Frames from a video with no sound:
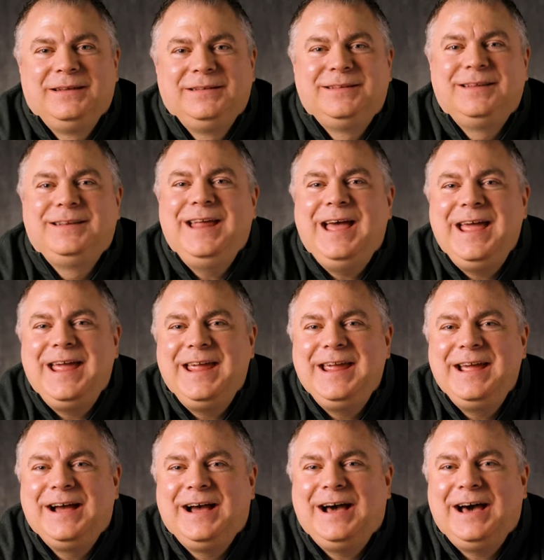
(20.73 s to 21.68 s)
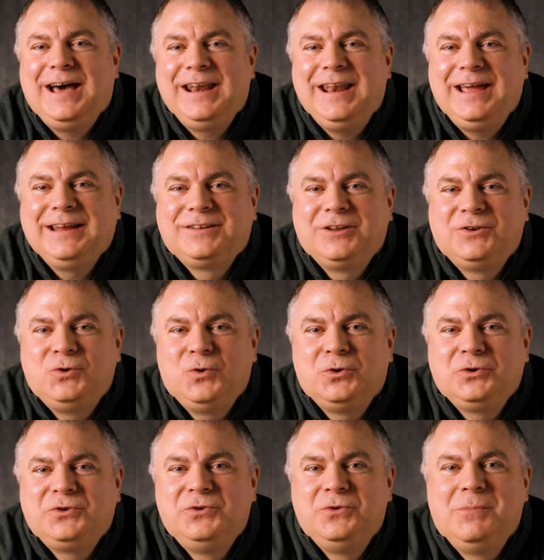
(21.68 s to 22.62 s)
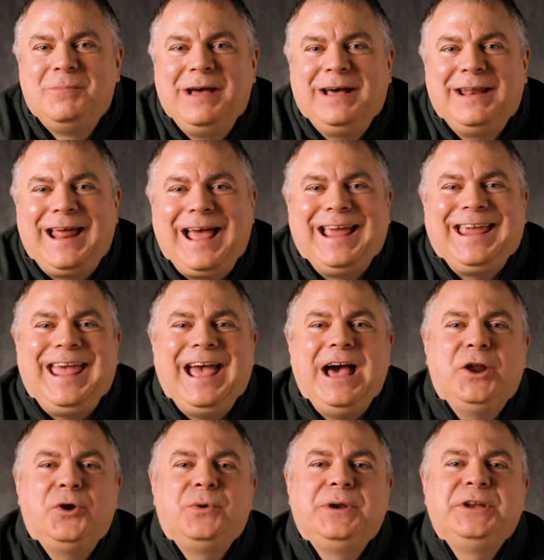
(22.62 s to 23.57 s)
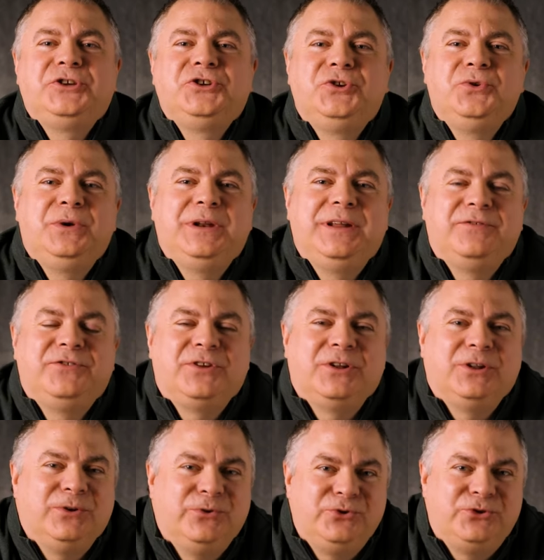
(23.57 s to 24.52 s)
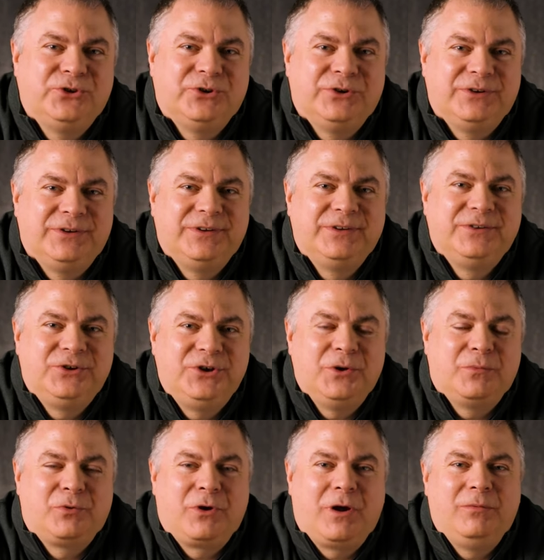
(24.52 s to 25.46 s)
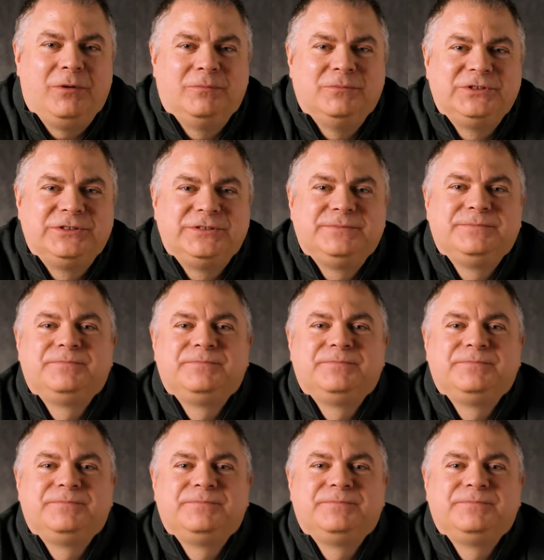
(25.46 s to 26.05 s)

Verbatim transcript: Today, I'd like to talk to you about a counterintuitive solution to your problems.